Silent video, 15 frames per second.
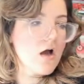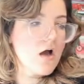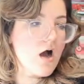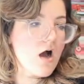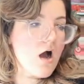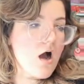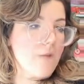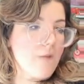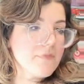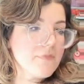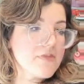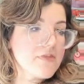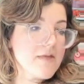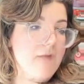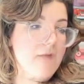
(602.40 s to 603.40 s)

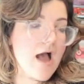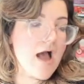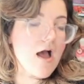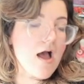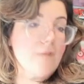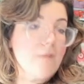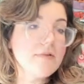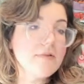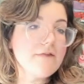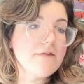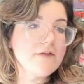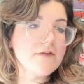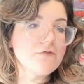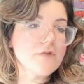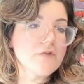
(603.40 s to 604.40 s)
The
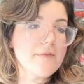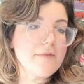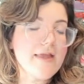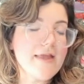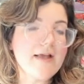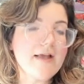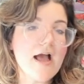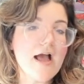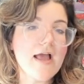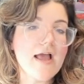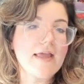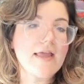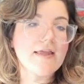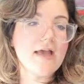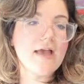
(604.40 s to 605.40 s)
Oblivion remake
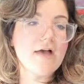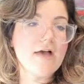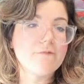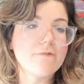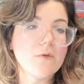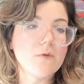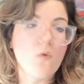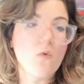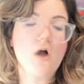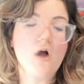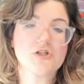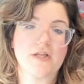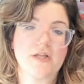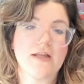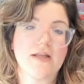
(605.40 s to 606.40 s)
I have been
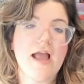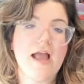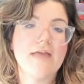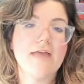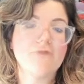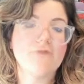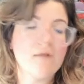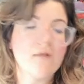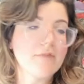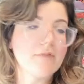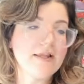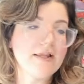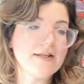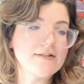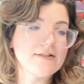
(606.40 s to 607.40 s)
watching. I have not
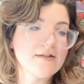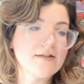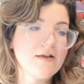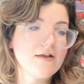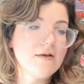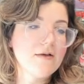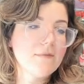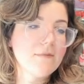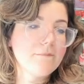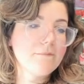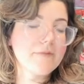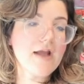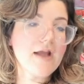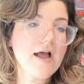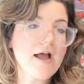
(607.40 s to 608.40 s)
played it,
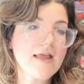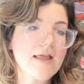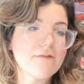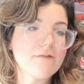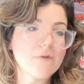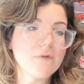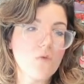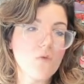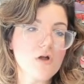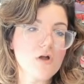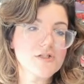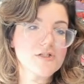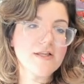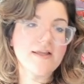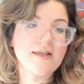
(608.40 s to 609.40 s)
but I have been
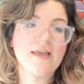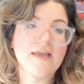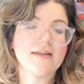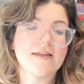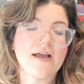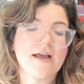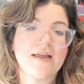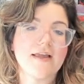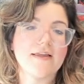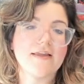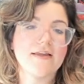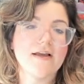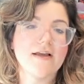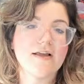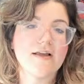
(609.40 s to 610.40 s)
watching, and
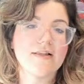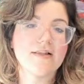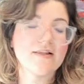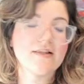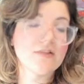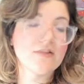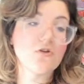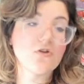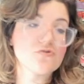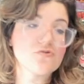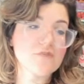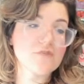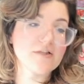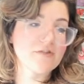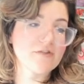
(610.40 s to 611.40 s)
it looks
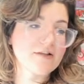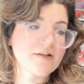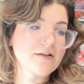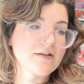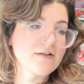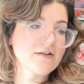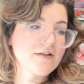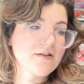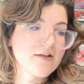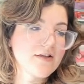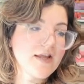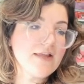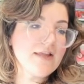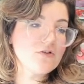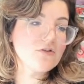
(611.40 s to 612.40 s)
really, really good.
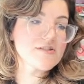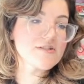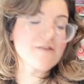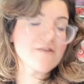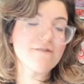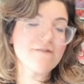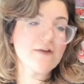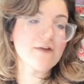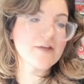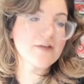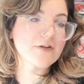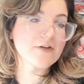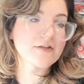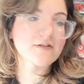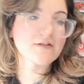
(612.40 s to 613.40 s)
It looks very good.